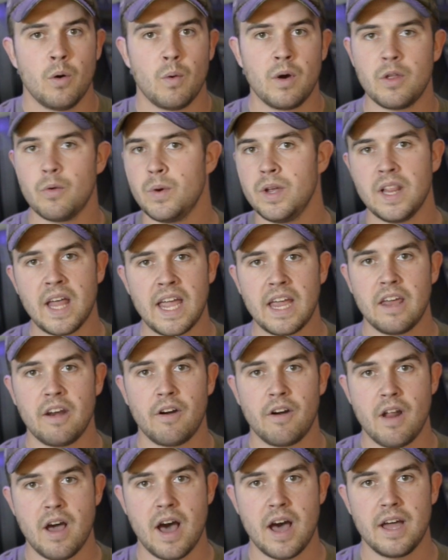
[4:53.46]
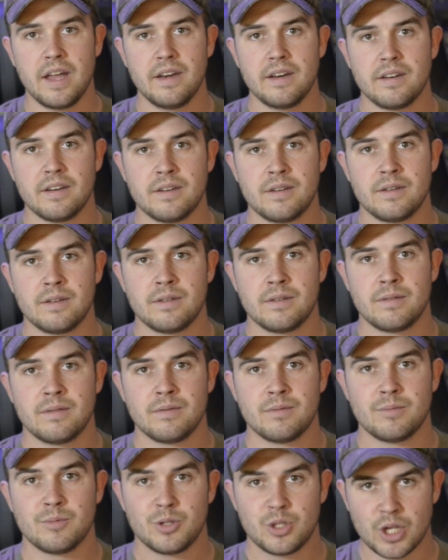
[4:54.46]
whether we like it or not,
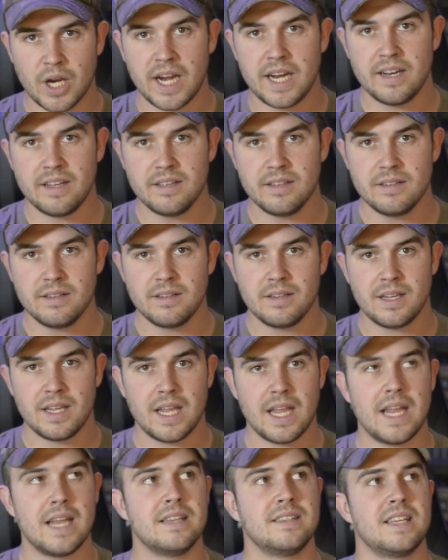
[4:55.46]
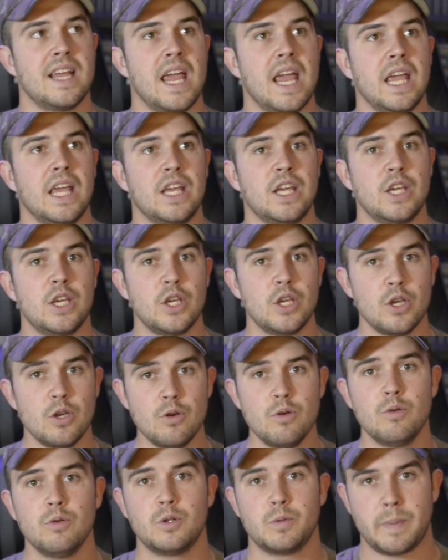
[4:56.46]
China is a
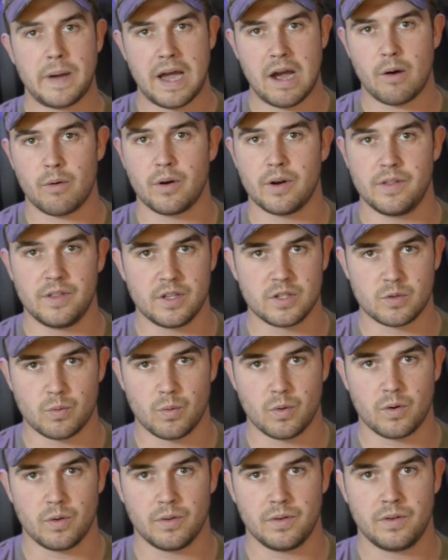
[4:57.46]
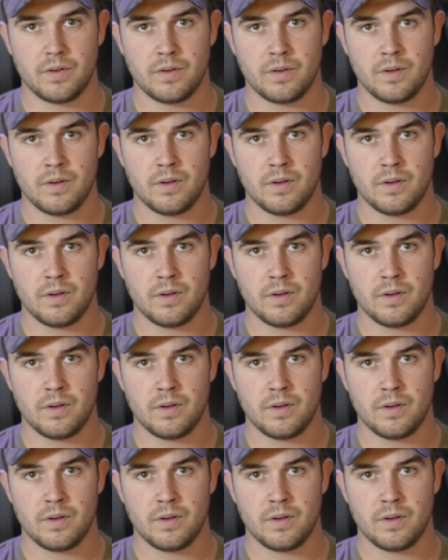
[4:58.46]
huge power in this world.